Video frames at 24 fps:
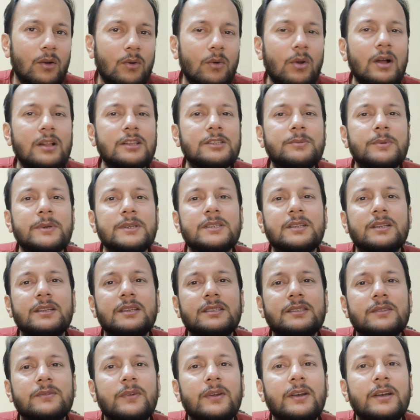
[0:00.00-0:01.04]
Royal
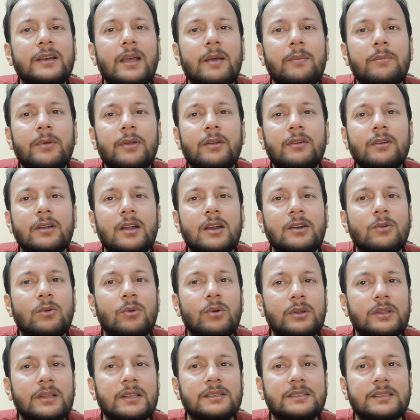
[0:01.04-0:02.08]
specialist Phil Dampier
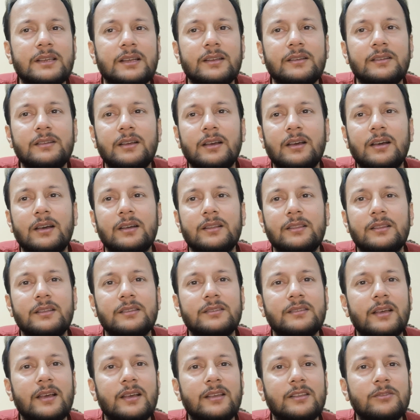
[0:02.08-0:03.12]
told The Sun uh,
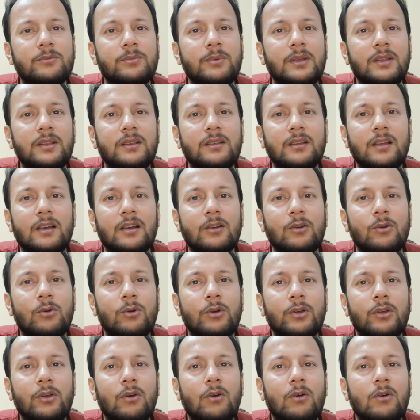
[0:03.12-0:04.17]
this has been uh,
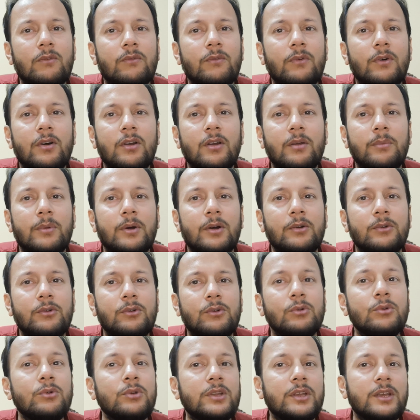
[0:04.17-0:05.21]
going on for
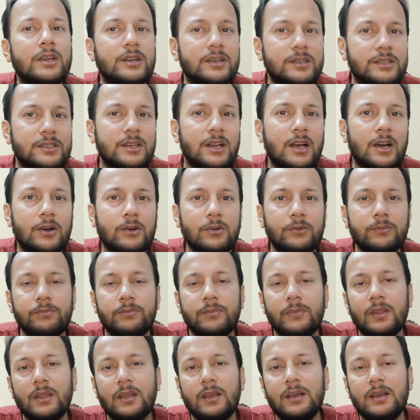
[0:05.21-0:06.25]
about two years now.
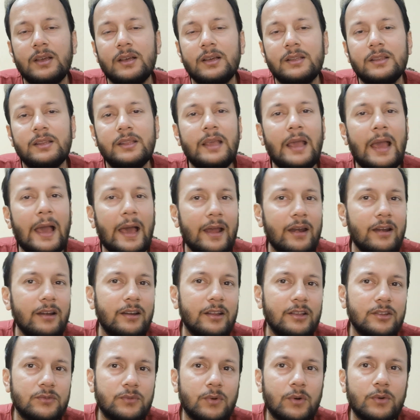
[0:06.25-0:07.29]
The
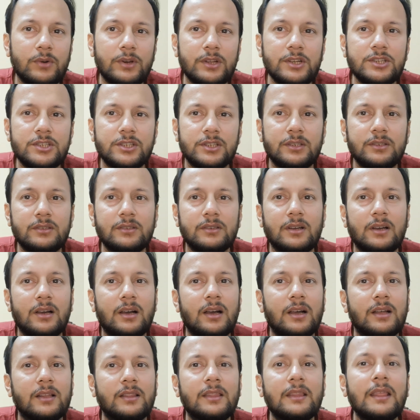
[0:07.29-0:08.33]
Heritage Foundation,
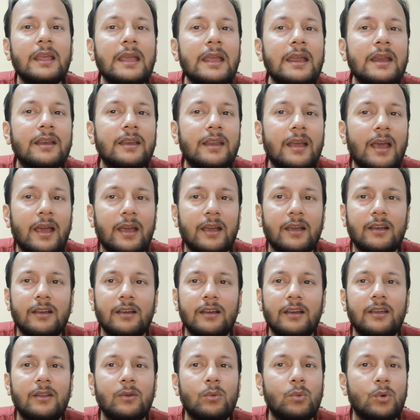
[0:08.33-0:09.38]
think
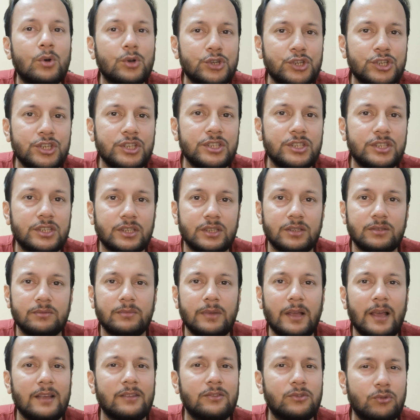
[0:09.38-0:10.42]
tank in Washington,
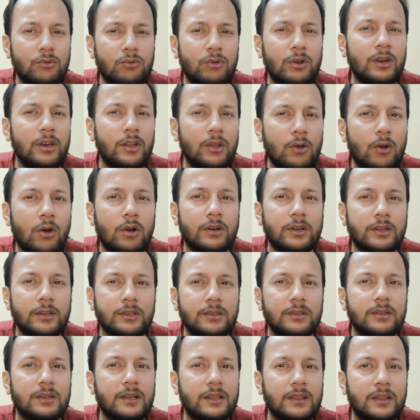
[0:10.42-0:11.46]
has really
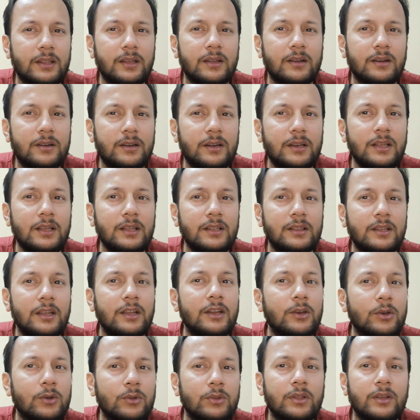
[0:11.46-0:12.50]
gotten uh, their teeth
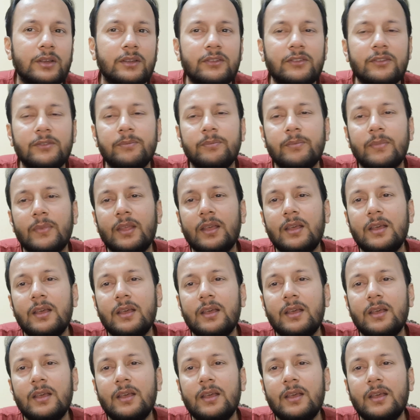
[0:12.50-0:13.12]
into this.